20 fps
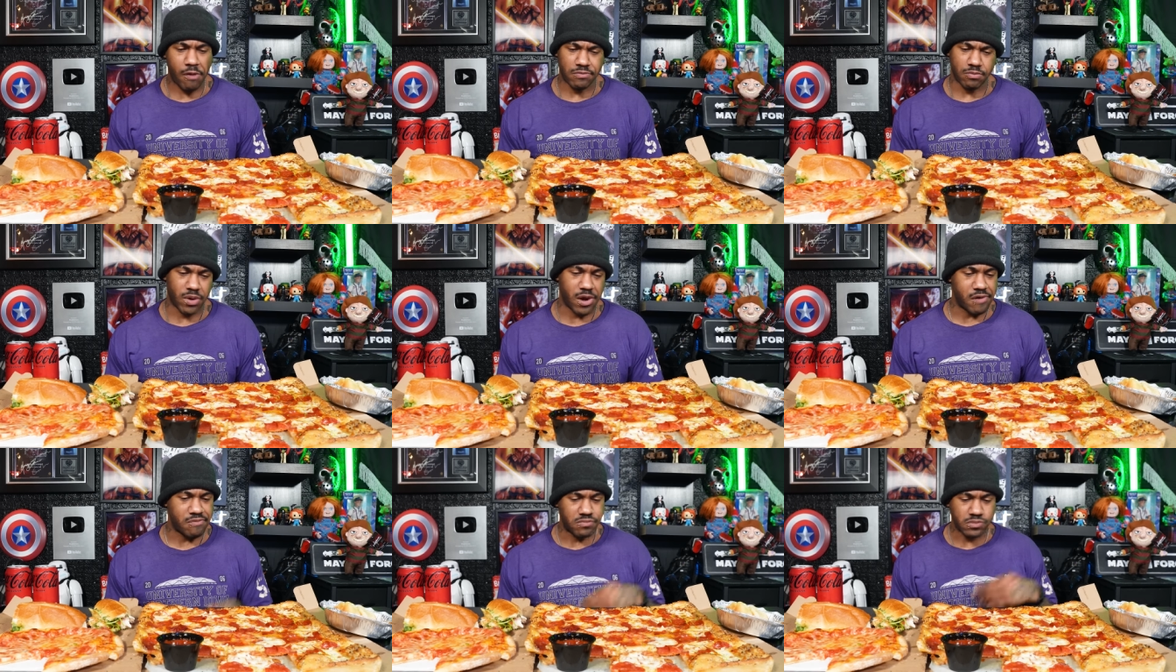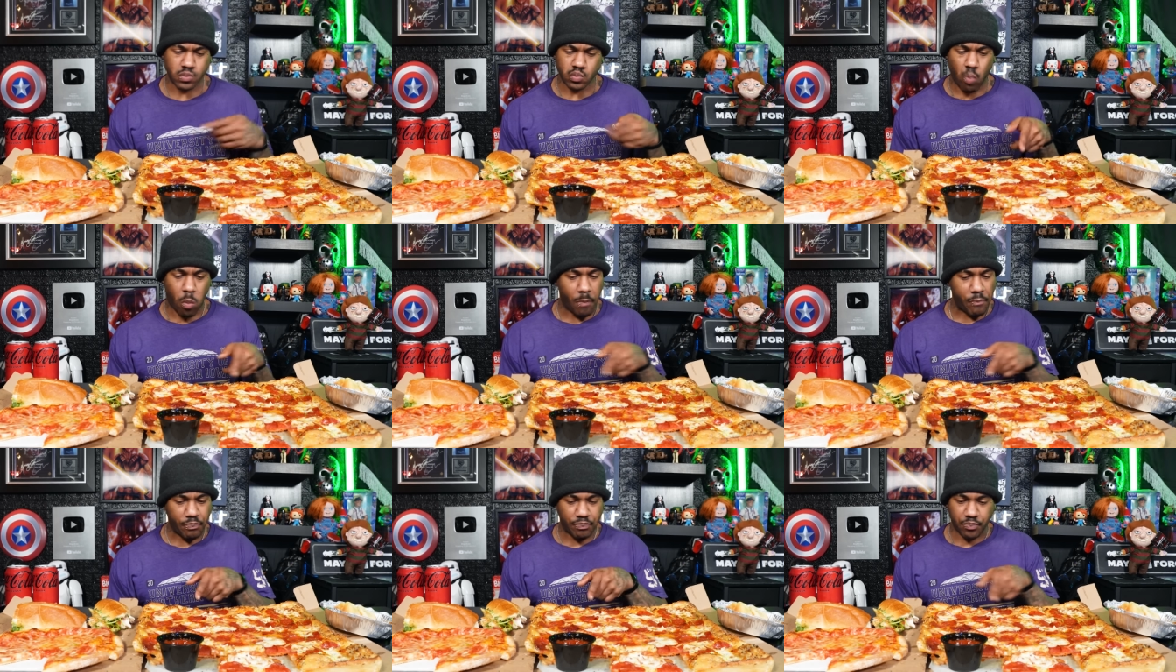But
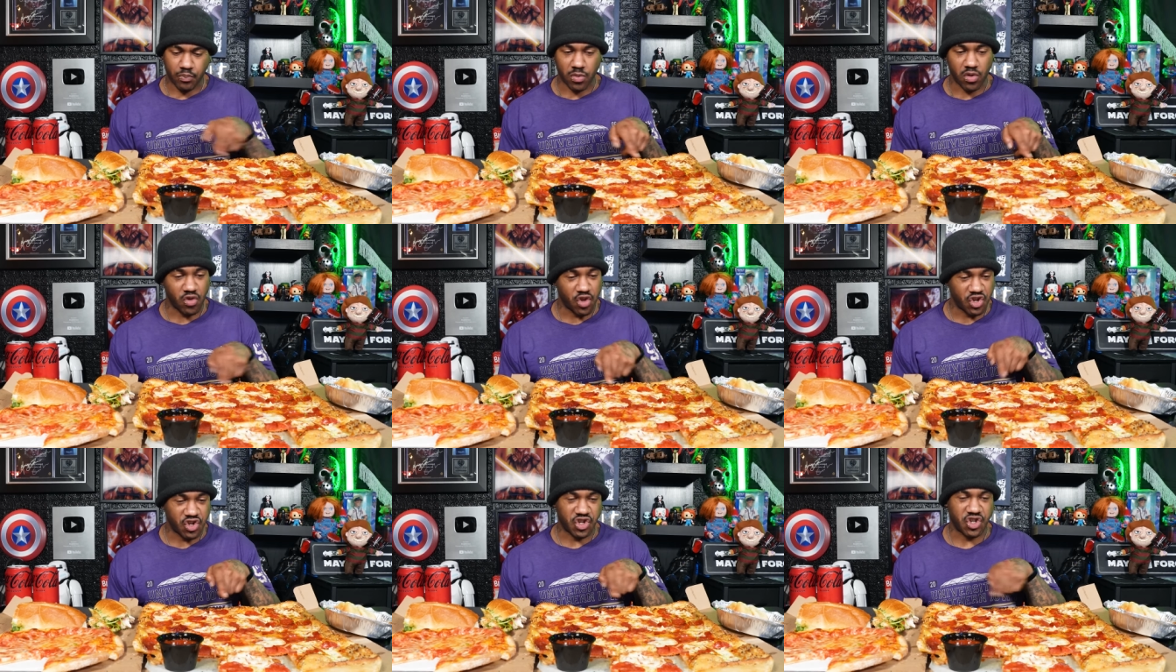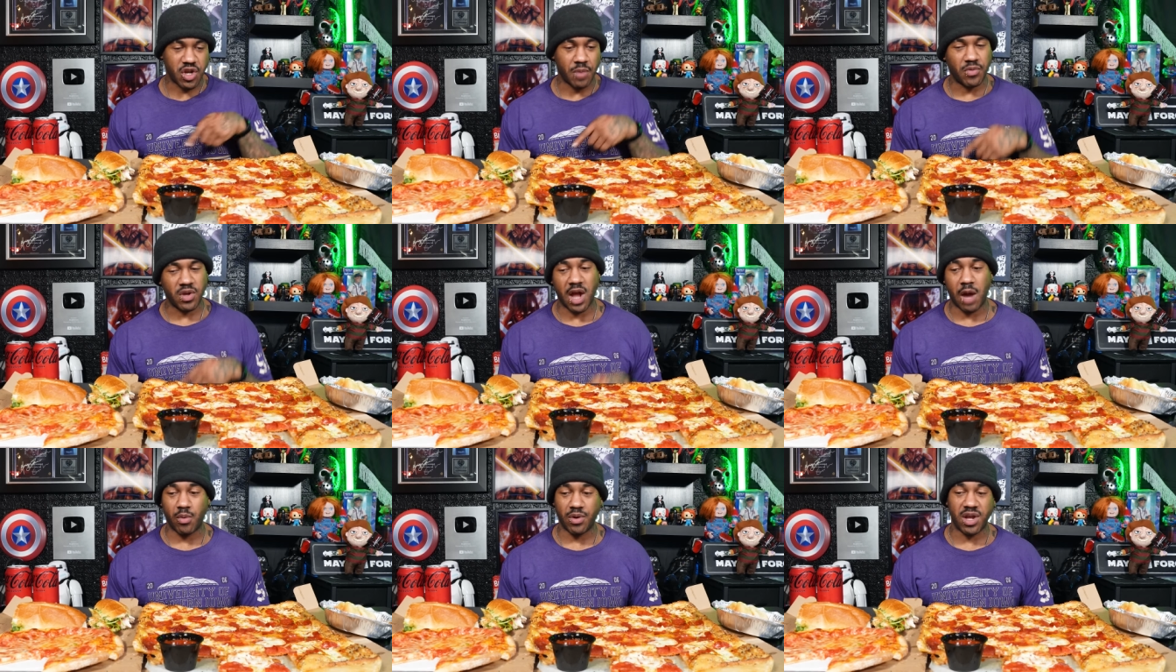this is
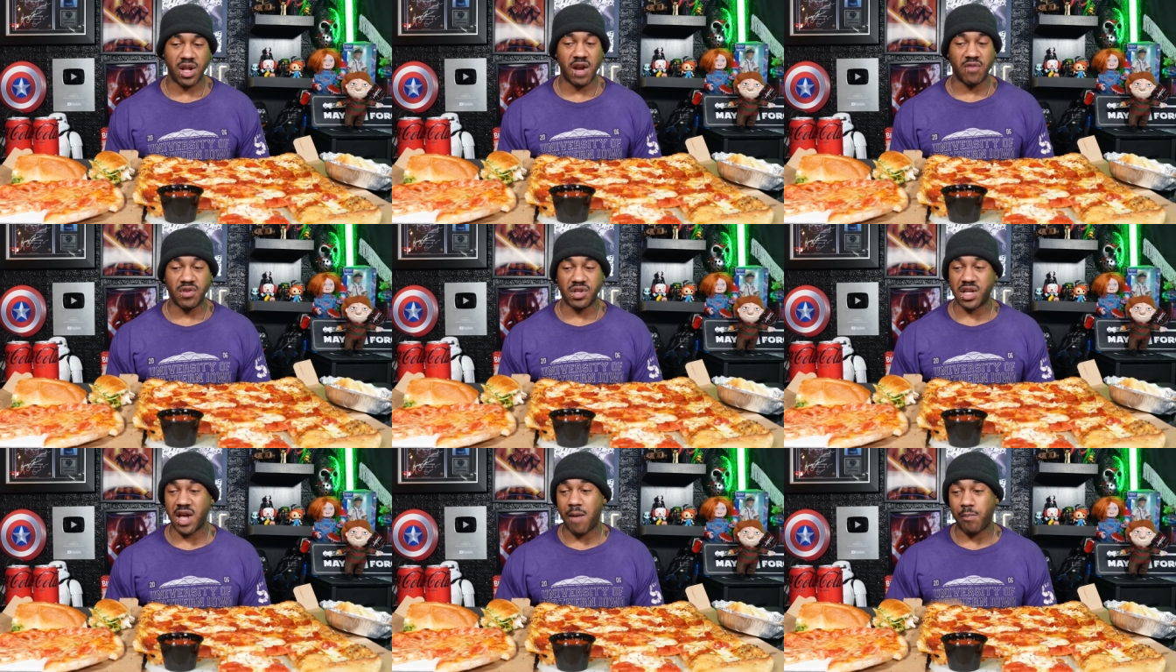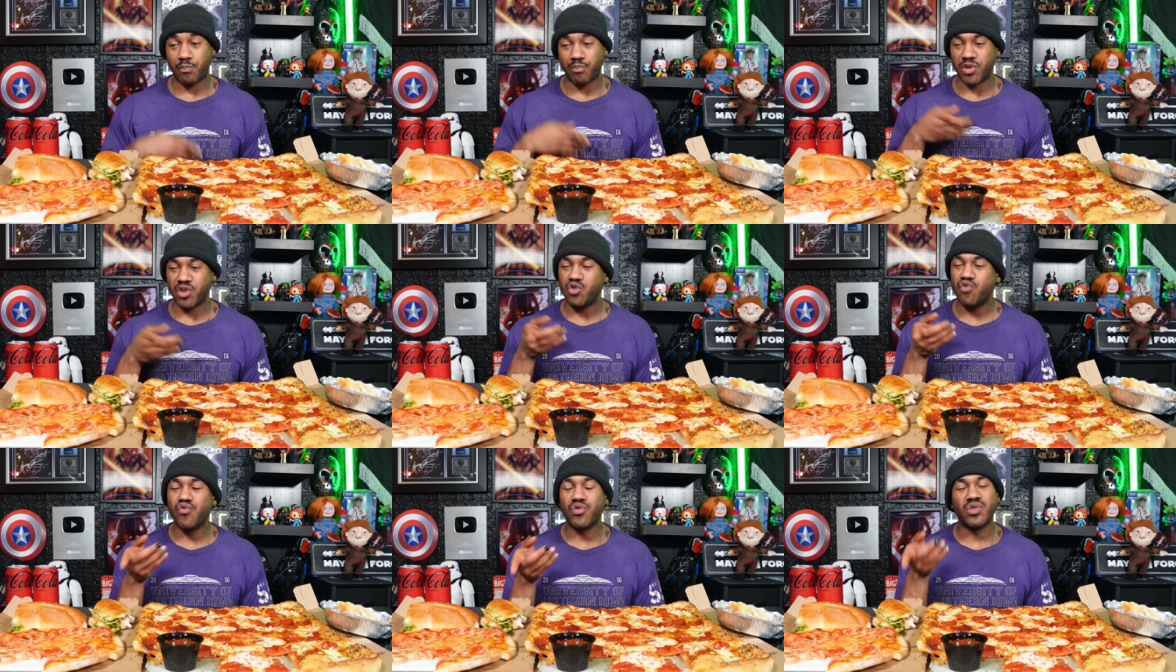something I would get every time.
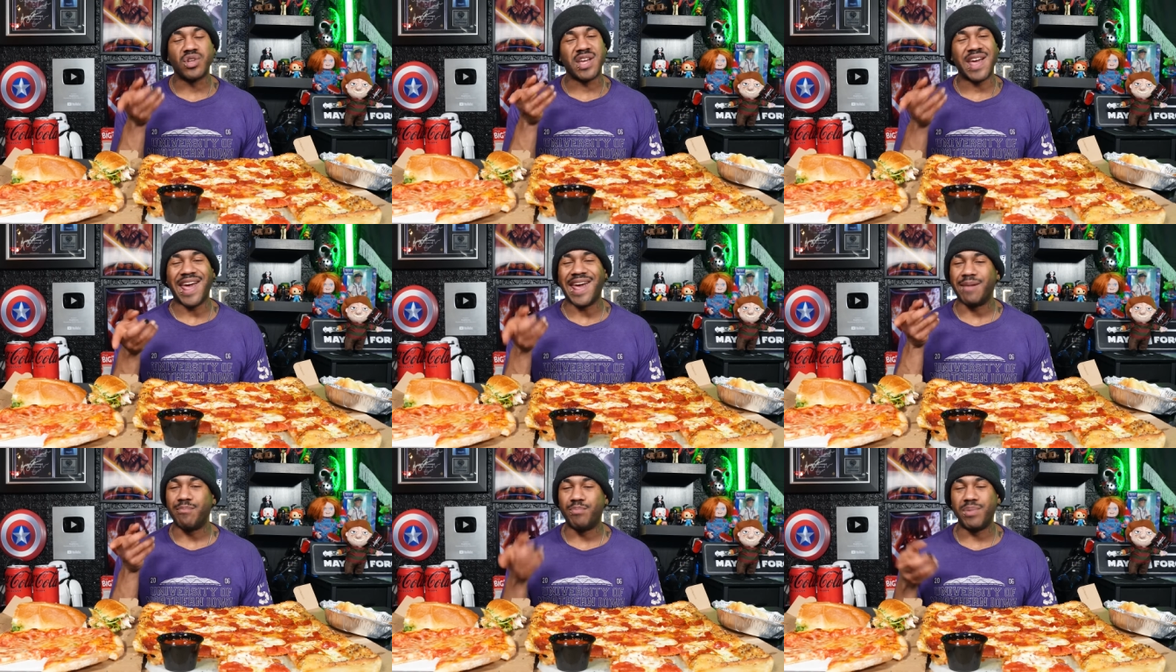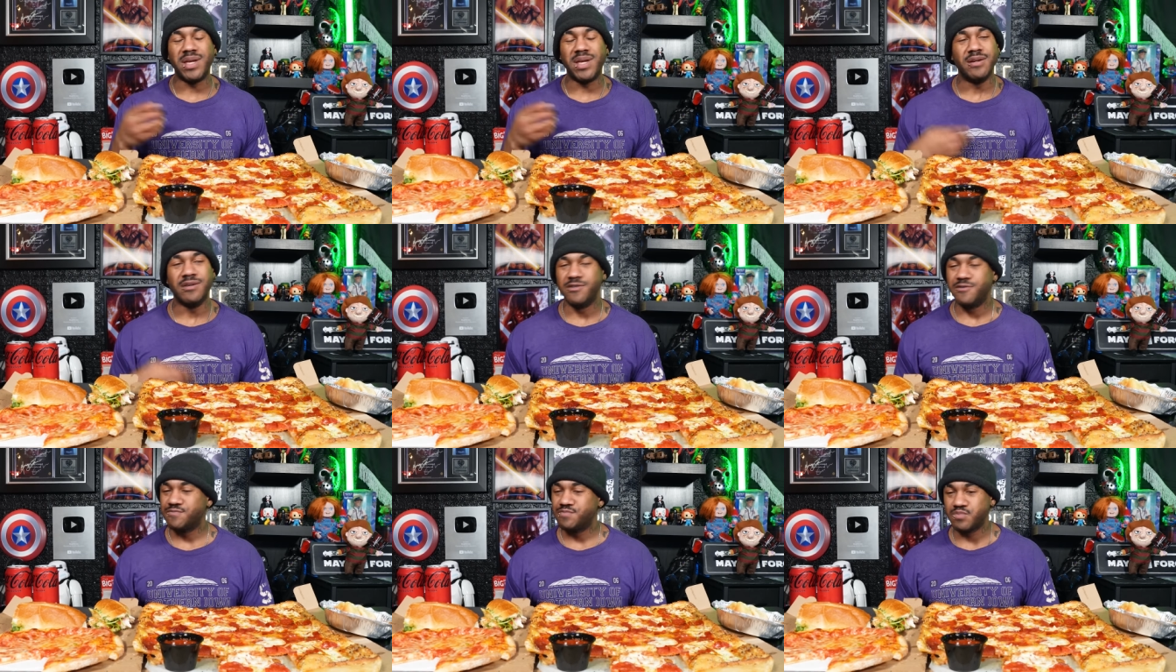But you really can't
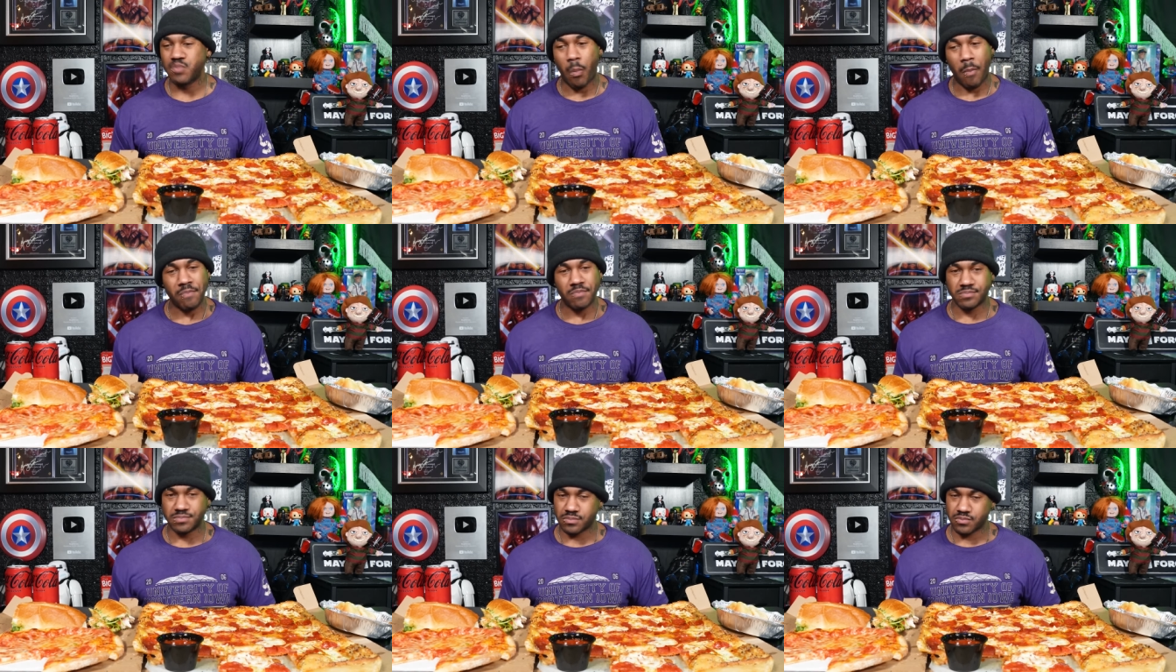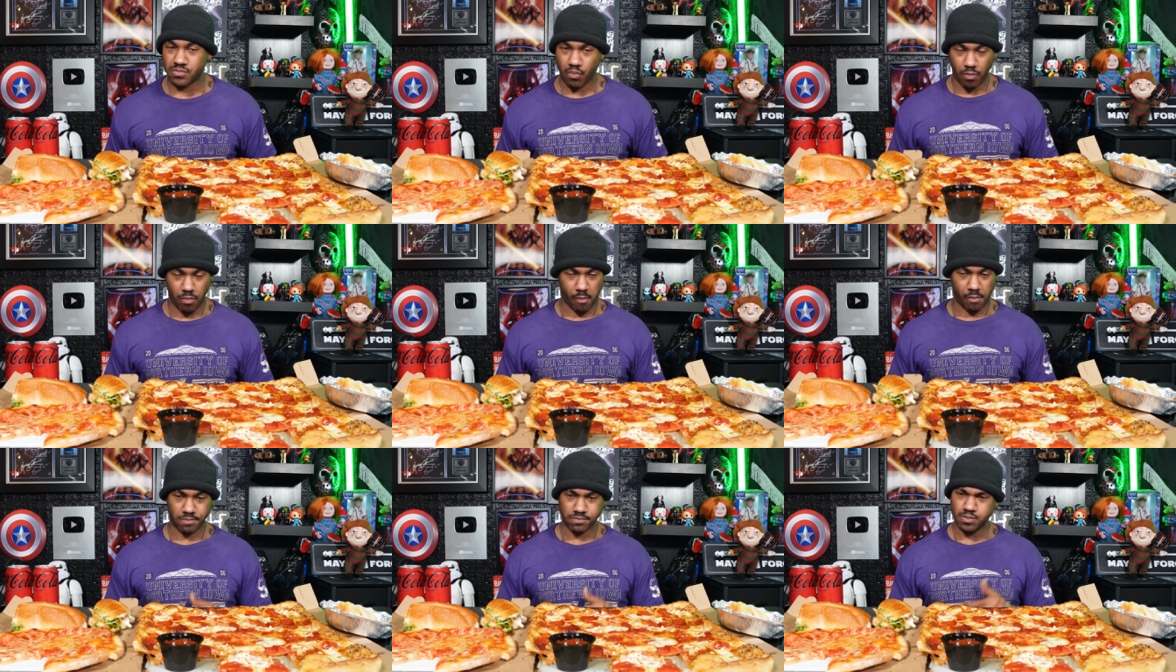beat
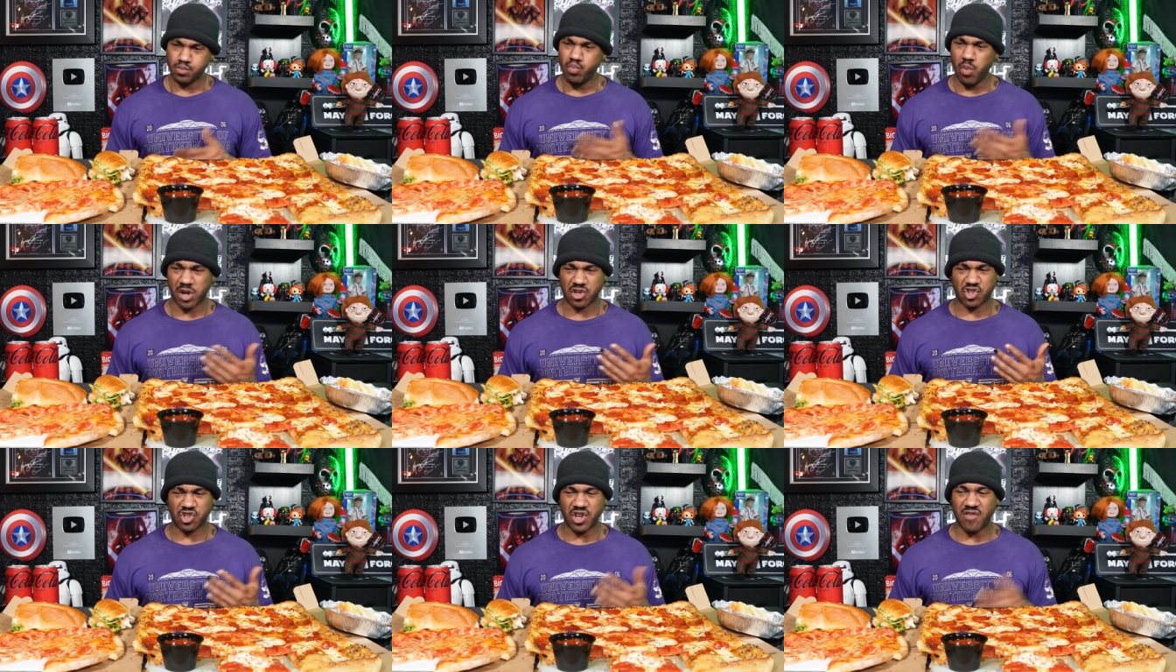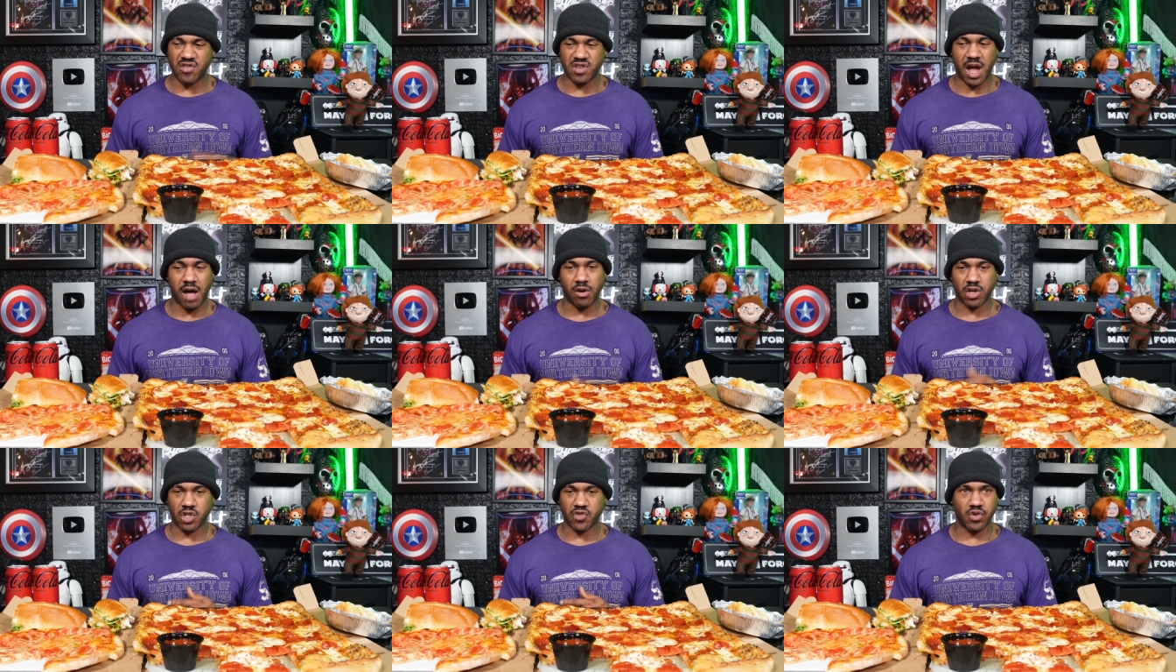seven
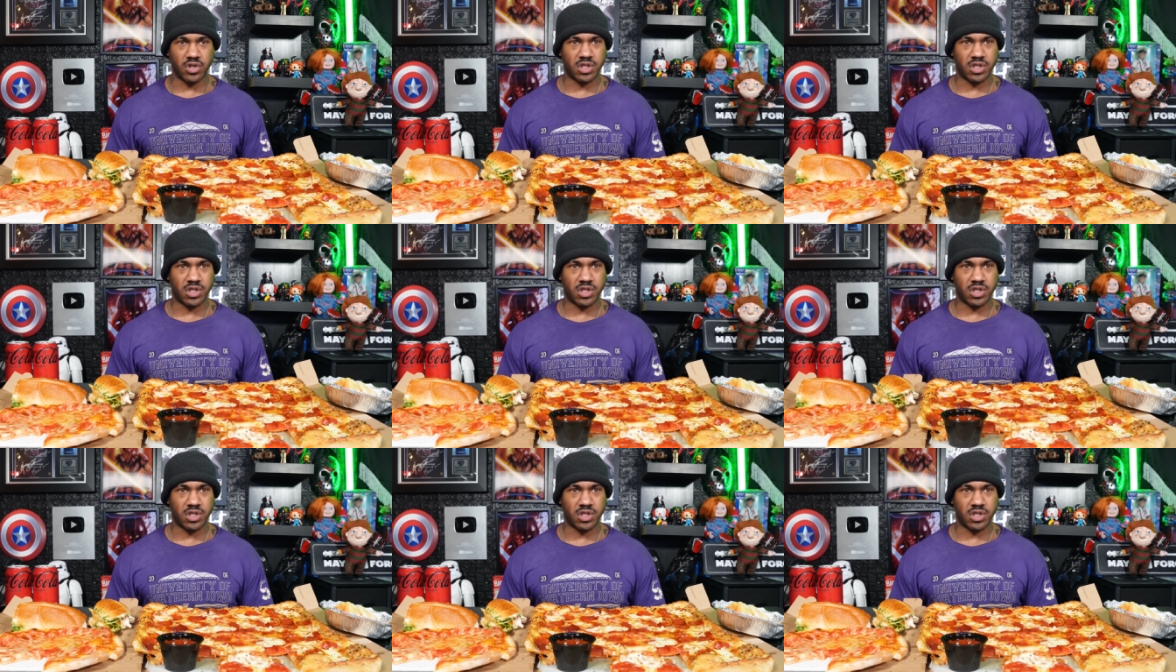dollars for a